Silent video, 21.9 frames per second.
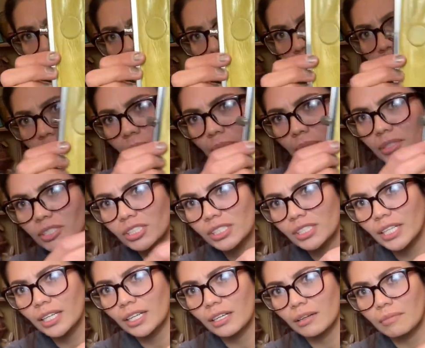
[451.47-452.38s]
Um, it's
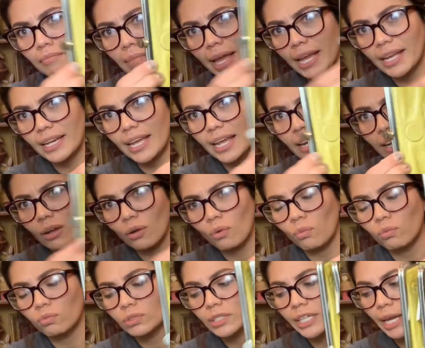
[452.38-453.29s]
just like a magnetic
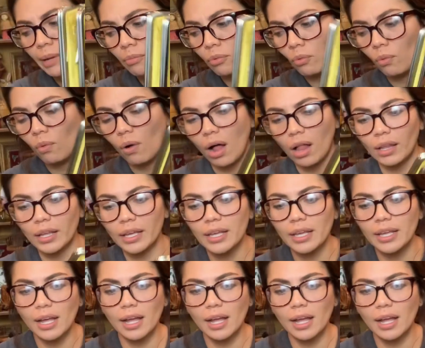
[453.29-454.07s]
type of wallet.